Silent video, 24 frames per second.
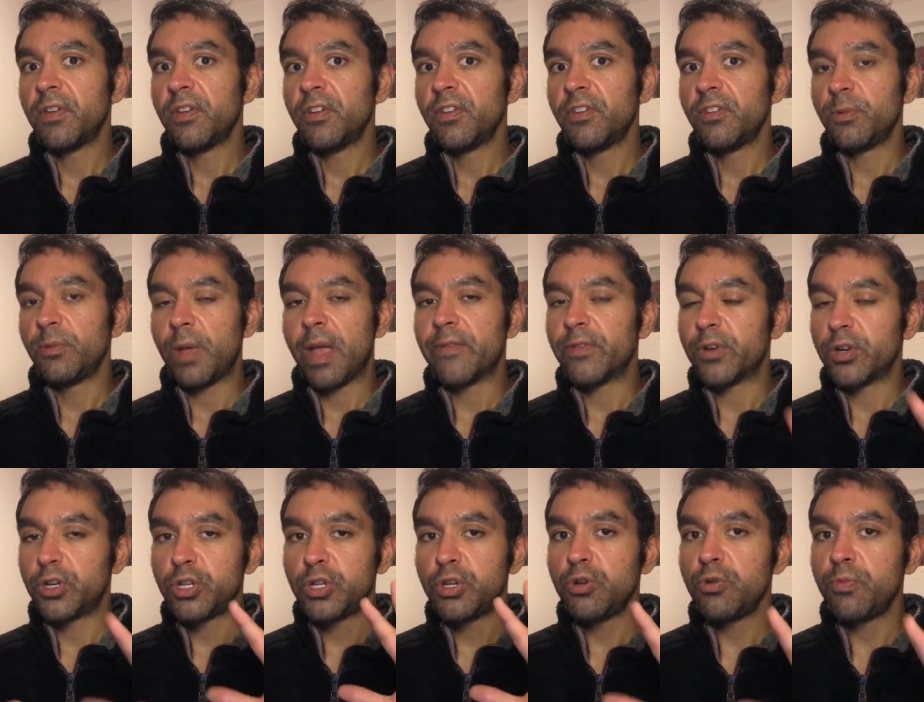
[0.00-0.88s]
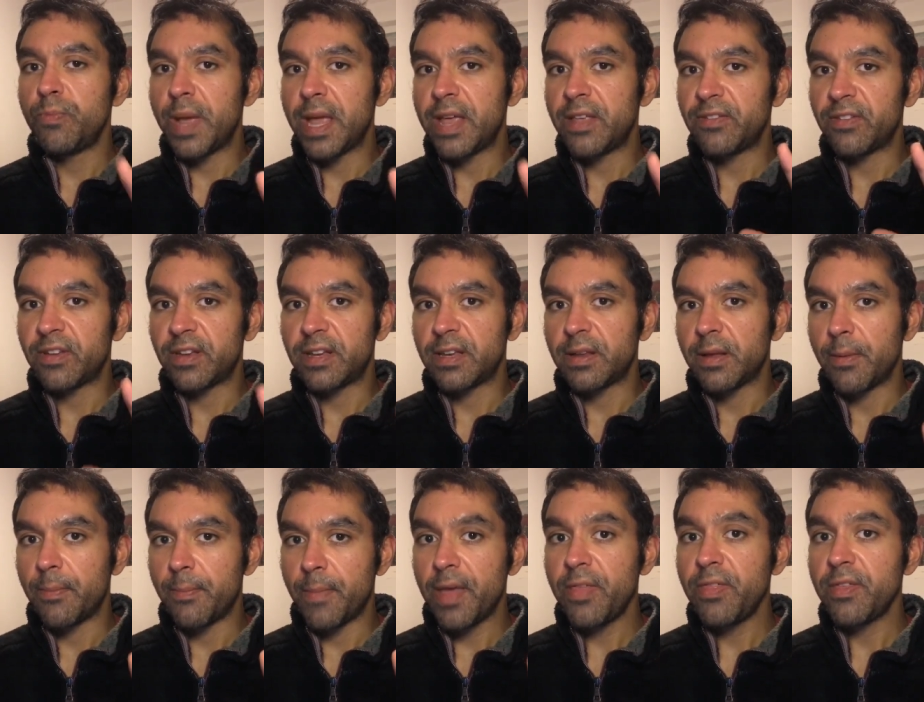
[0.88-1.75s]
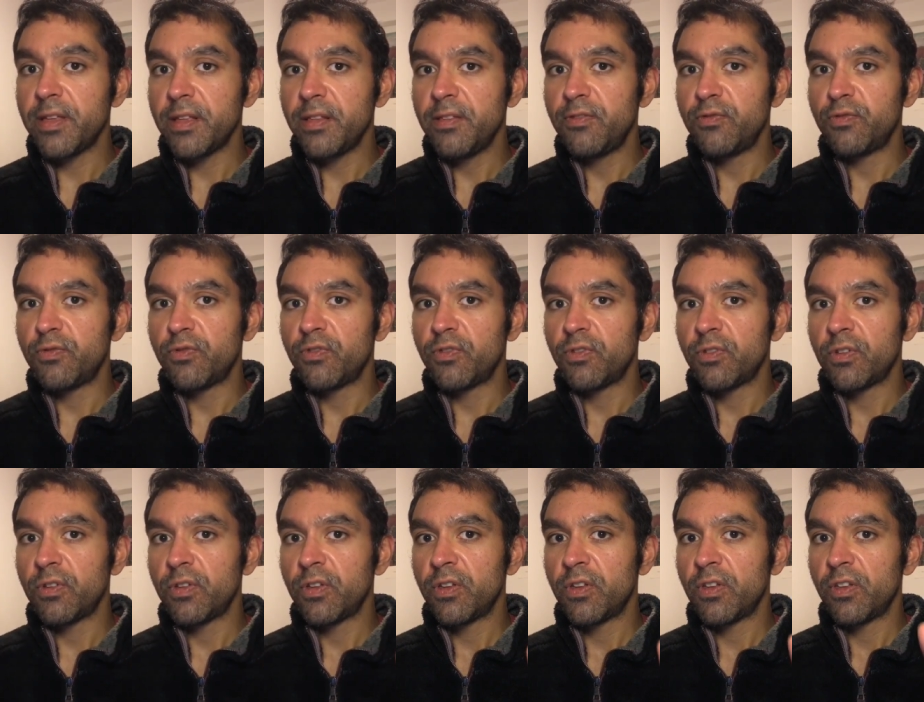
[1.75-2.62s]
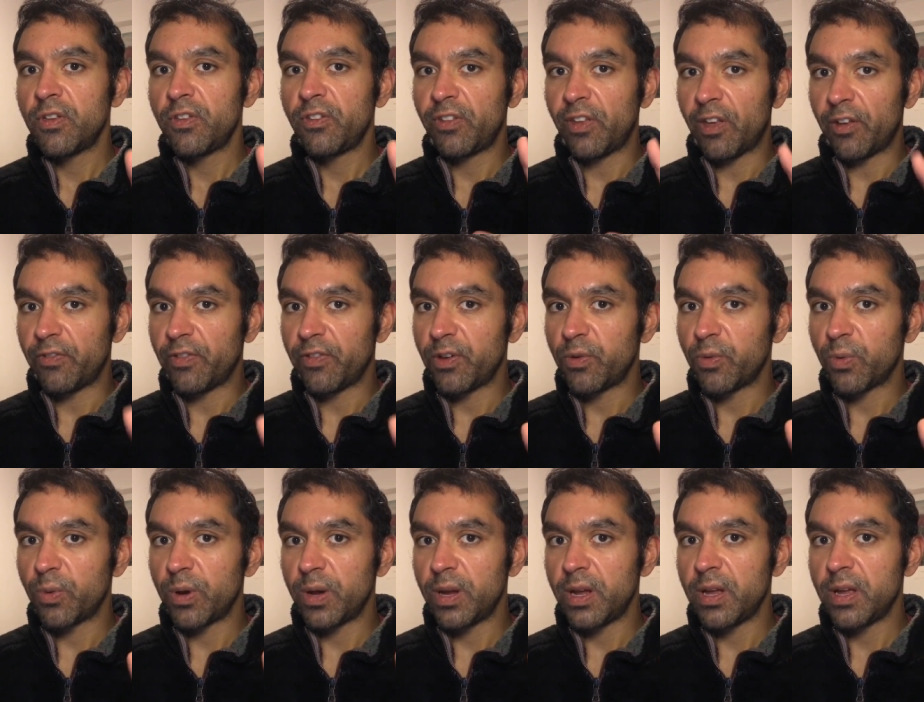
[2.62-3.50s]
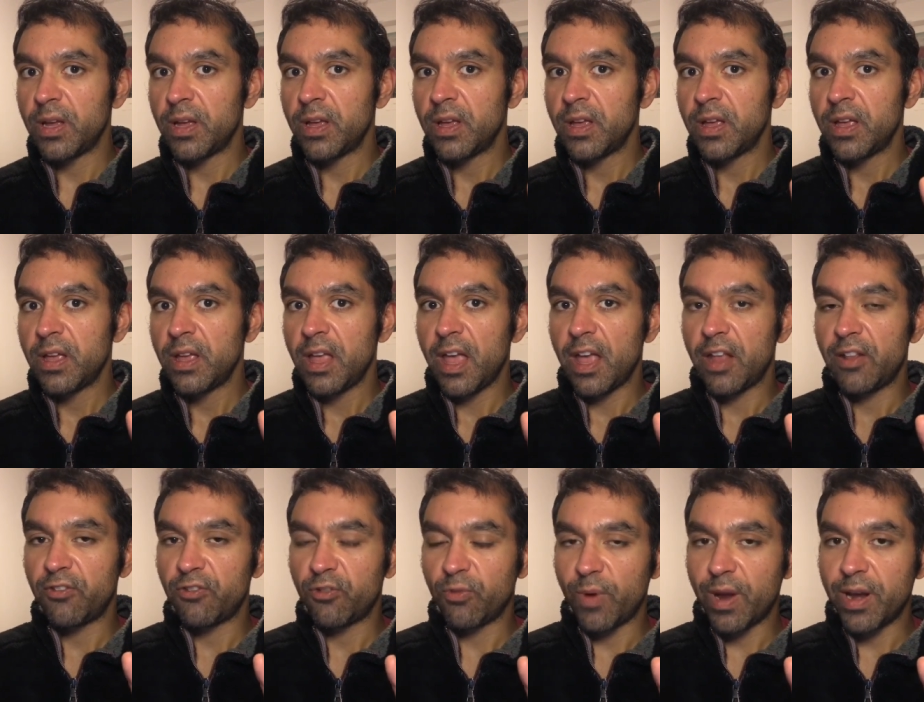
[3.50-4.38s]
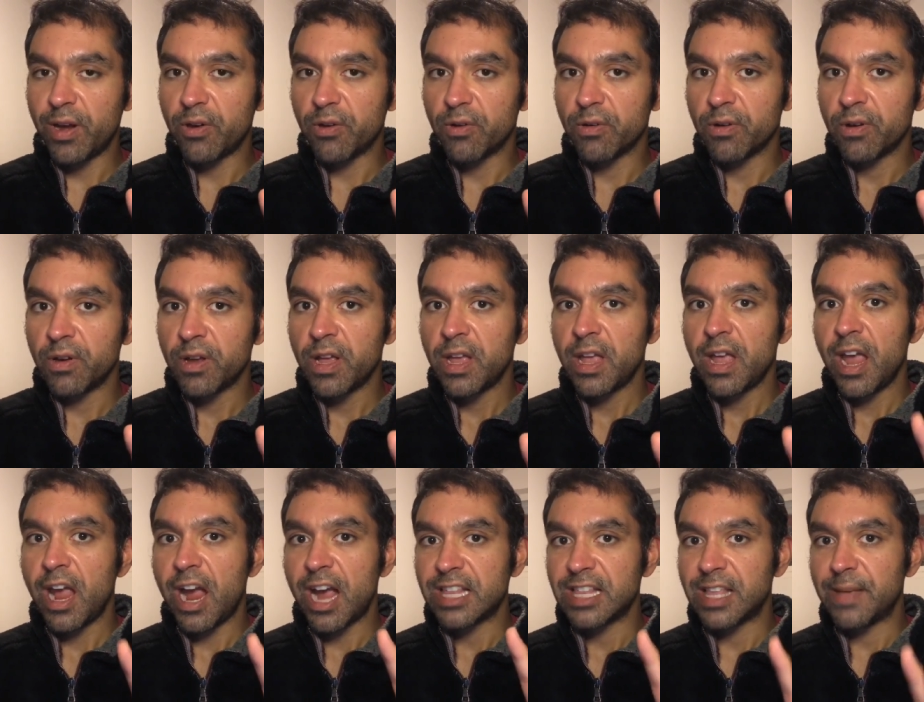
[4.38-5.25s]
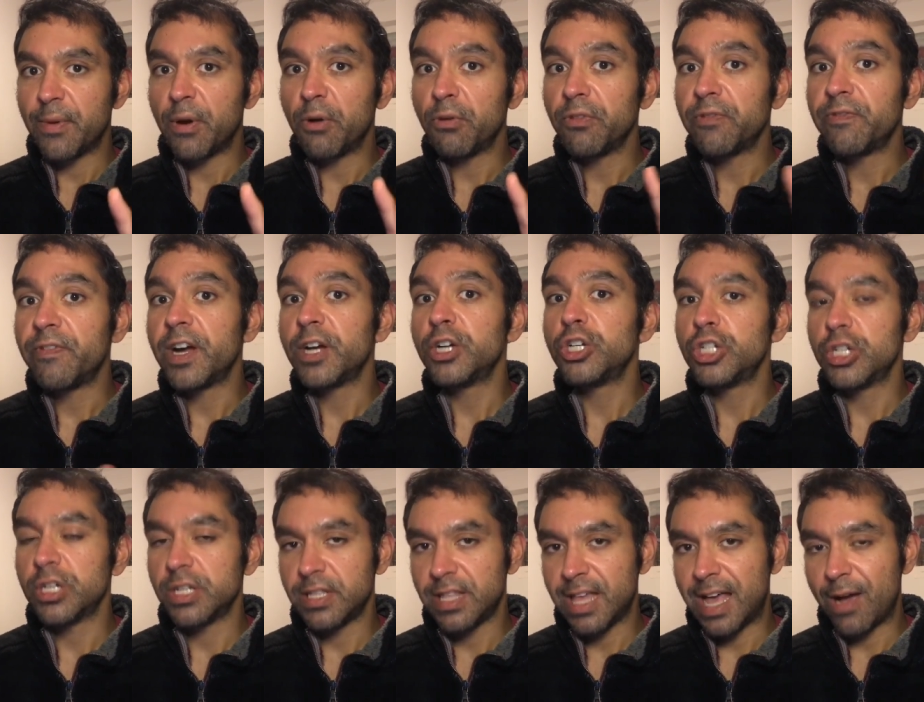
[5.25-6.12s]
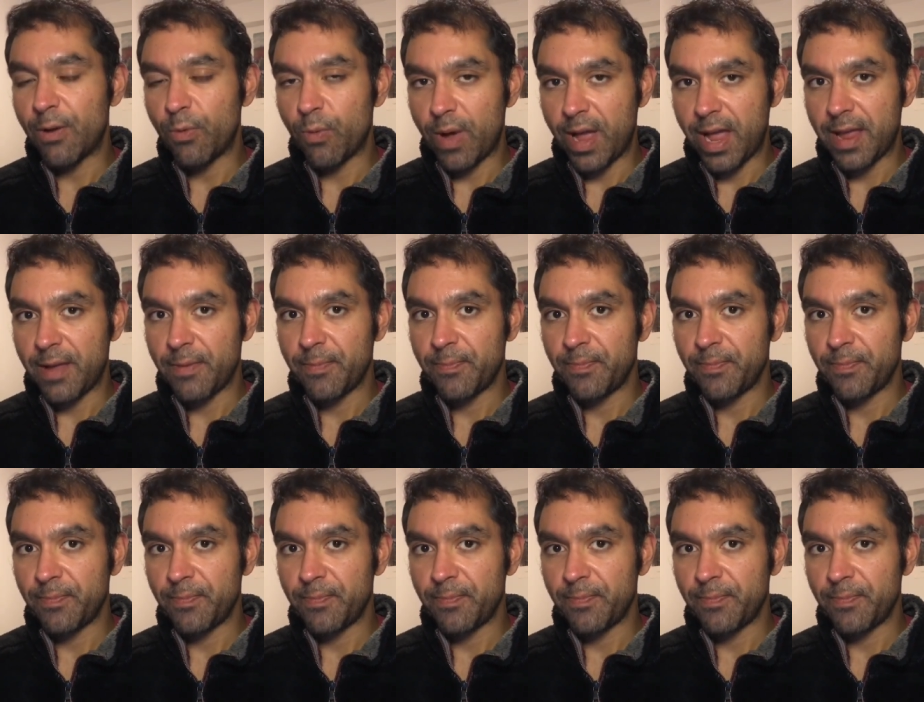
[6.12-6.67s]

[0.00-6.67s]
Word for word: So we have our two basic methods, self-inquiry and surrender, and they both function in that way.